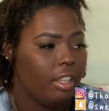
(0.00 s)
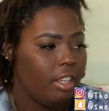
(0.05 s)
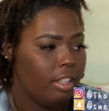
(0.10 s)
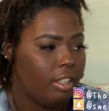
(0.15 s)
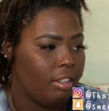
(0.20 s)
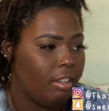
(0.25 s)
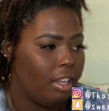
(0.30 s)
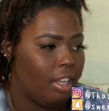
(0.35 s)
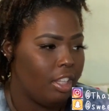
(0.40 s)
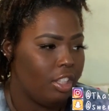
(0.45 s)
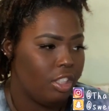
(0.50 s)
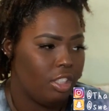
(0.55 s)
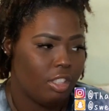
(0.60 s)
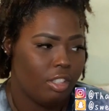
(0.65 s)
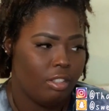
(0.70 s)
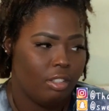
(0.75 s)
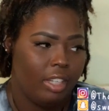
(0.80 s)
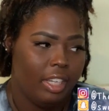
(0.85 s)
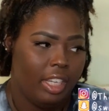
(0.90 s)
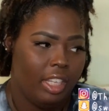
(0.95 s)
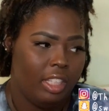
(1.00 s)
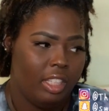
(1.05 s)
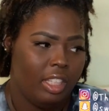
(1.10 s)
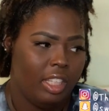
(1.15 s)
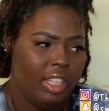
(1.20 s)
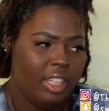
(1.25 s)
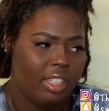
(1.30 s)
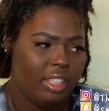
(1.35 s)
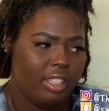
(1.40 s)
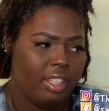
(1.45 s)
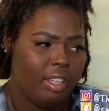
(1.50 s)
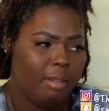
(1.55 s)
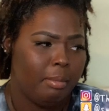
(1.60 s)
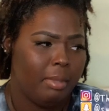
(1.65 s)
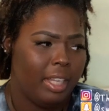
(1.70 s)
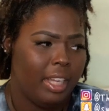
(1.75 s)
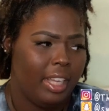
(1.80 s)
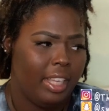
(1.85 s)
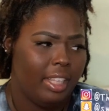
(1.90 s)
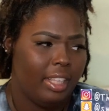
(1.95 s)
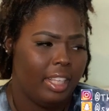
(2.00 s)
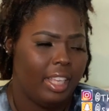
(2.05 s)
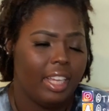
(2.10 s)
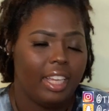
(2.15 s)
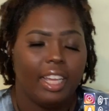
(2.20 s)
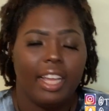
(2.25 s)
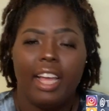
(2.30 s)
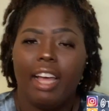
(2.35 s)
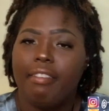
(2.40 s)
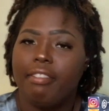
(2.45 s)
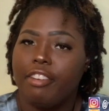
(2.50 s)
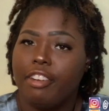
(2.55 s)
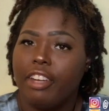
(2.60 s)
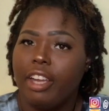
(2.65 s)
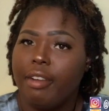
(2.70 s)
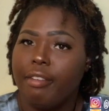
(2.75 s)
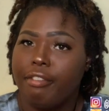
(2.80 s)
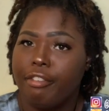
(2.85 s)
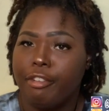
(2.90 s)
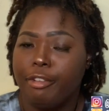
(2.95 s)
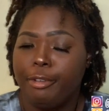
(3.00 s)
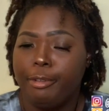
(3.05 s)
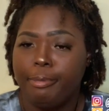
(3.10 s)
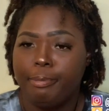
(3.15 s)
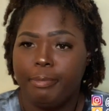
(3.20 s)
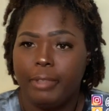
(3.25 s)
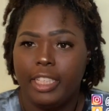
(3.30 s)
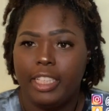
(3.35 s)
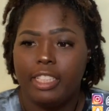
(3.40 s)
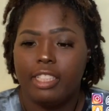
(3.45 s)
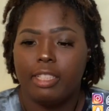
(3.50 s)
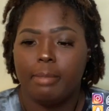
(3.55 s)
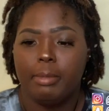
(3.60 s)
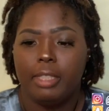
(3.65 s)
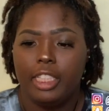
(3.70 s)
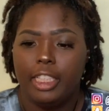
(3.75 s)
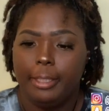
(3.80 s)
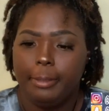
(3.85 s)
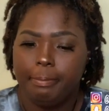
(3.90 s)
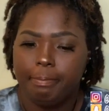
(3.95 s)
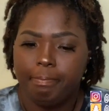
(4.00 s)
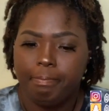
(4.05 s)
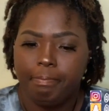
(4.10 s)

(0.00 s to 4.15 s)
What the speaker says: I'll just go ahead and eat something like a half a grapefruit and some tea.